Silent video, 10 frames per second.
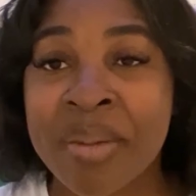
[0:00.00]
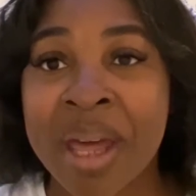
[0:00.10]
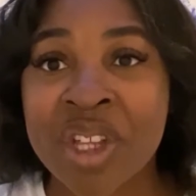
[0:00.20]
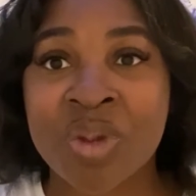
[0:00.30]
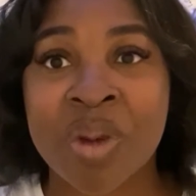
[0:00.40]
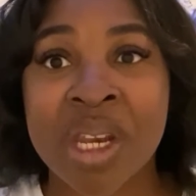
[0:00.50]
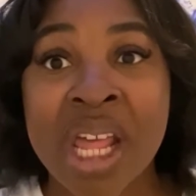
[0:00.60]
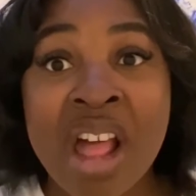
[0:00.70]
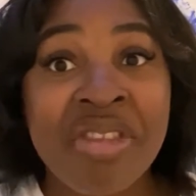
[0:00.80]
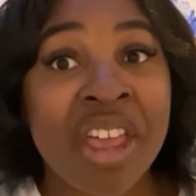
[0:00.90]
management,
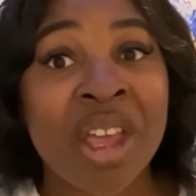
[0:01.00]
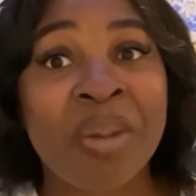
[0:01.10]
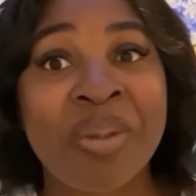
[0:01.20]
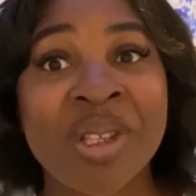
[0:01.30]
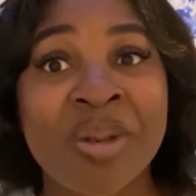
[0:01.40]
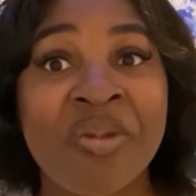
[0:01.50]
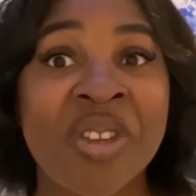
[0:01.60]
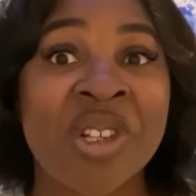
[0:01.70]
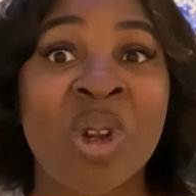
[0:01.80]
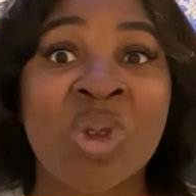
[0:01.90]
there could be some
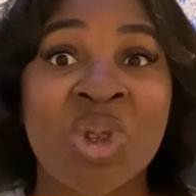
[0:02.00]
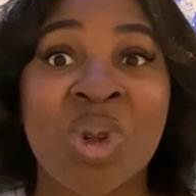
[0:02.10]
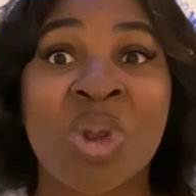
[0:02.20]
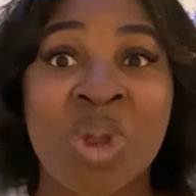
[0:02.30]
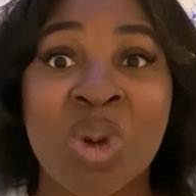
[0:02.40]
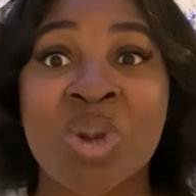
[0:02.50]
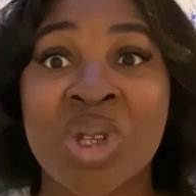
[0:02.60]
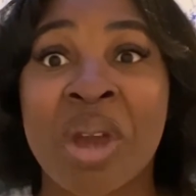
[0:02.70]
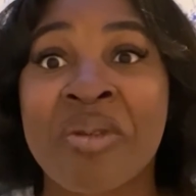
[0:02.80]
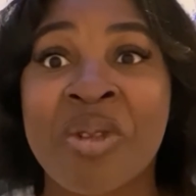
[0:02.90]
physiological thoughts
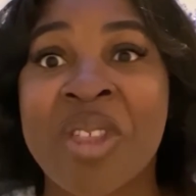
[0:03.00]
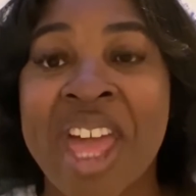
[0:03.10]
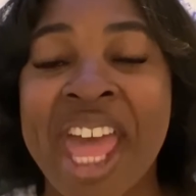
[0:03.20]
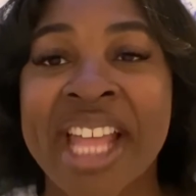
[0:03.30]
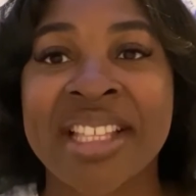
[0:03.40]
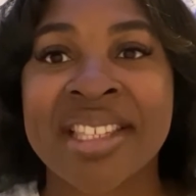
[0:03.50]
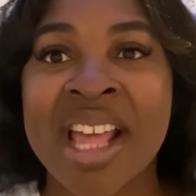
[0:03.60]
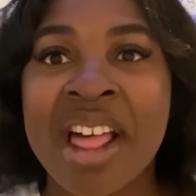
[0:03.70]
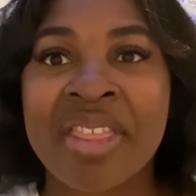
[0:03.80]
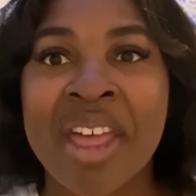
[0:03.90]
going through their heads
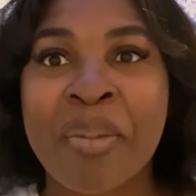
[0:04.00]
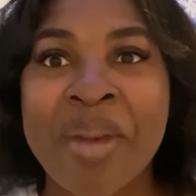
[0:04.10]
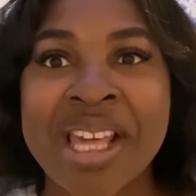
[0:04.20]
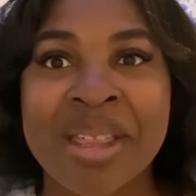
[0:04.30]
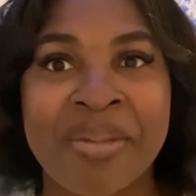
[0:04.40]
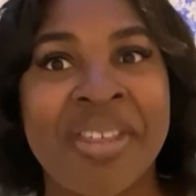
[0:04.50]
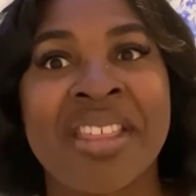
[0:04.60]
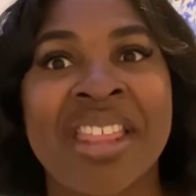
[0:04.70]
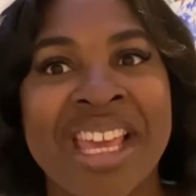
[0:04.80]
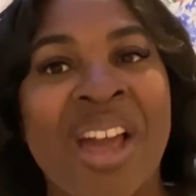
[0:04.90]
that make them think
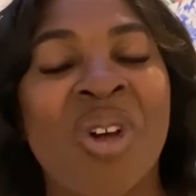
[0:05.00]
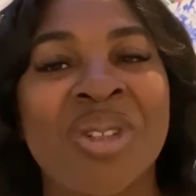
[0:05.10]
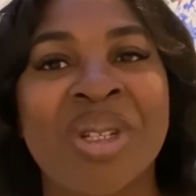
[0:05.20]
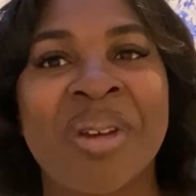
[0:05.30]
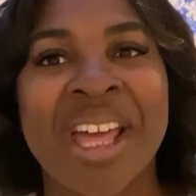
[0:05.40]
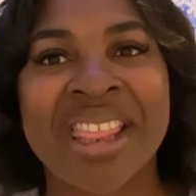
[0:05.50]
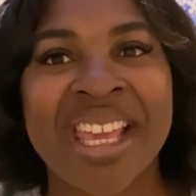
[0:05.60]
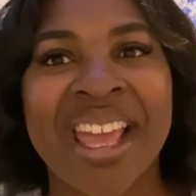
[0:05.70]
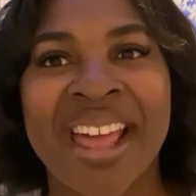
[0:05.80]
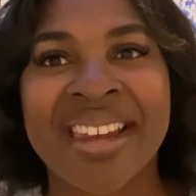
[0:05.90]
that they can't do it and they
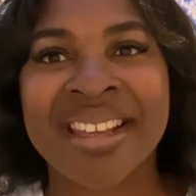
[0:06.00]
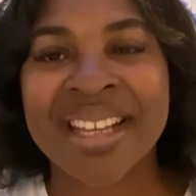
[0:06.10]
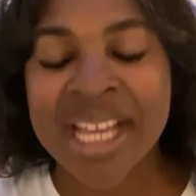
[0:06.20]
can.